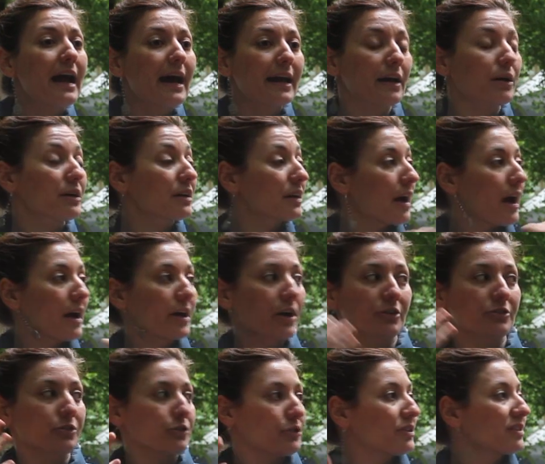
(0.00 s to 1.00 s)
and I
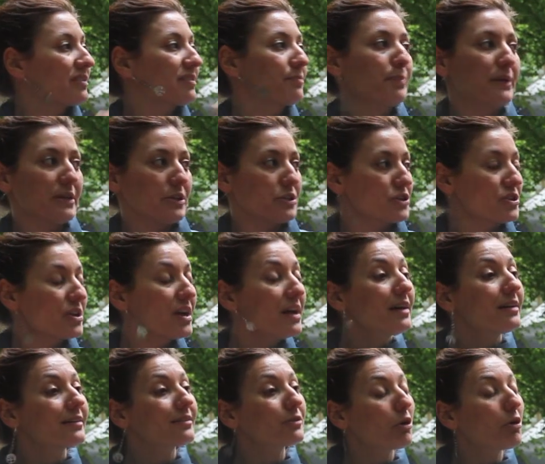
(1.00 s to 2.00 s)
got on this binge.
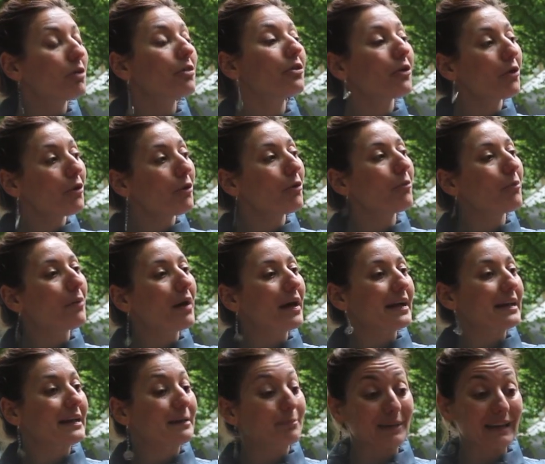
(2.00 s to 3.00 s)
So although
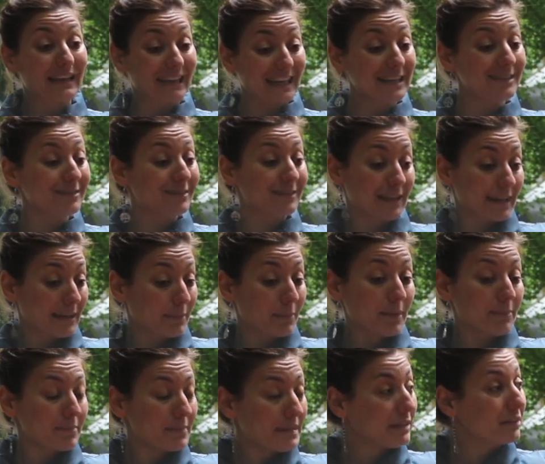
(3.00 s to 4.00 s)
my plates, like
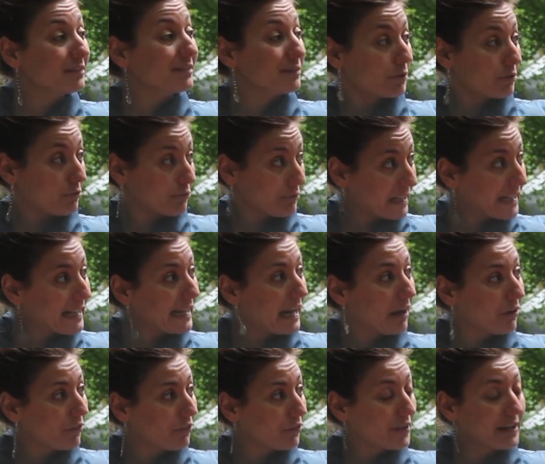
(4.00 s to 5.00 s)
my meals, were really
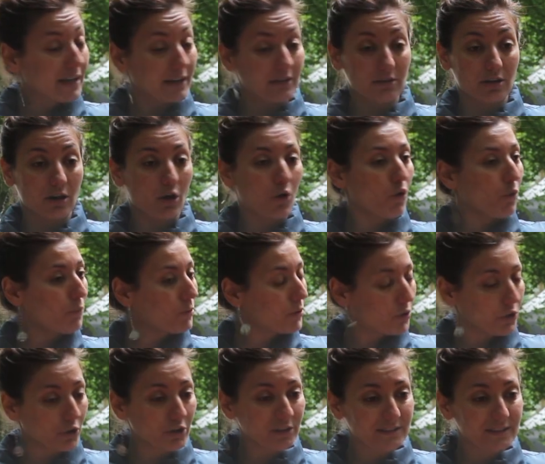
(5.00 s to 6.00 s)
healthy and home
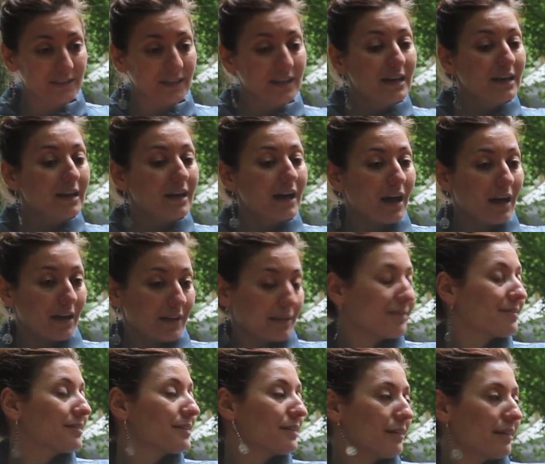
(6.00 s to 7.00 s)
cooked, I
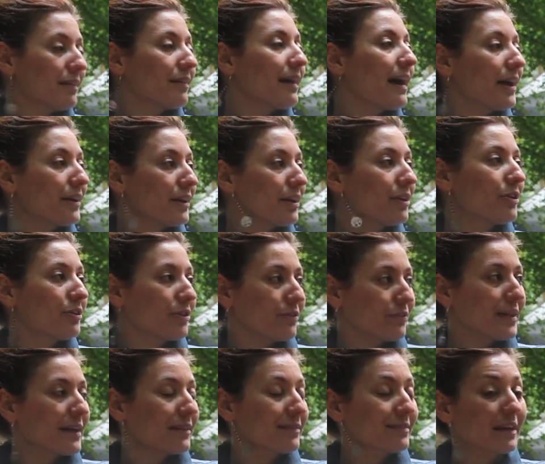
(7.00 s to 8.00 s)
still had a lot
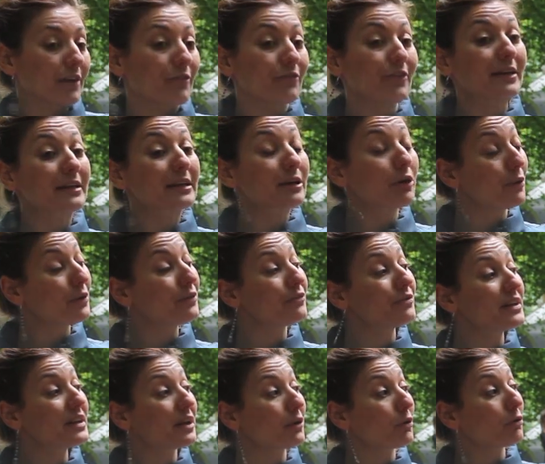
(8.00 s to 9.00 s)
of that stuff. And
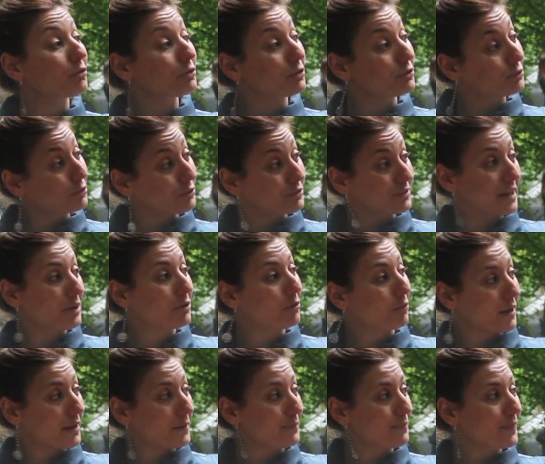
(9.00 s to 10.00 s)
going vegan also took that
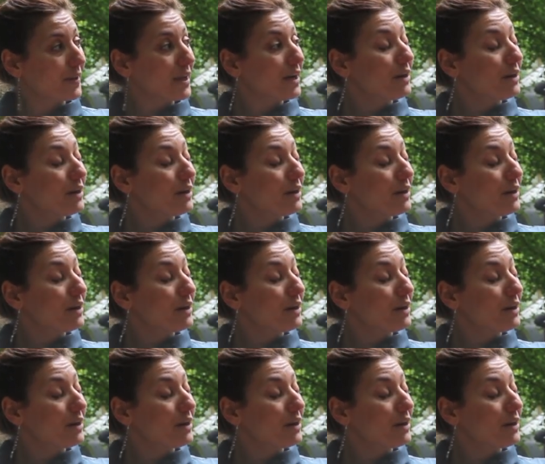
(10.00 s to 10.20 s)
away.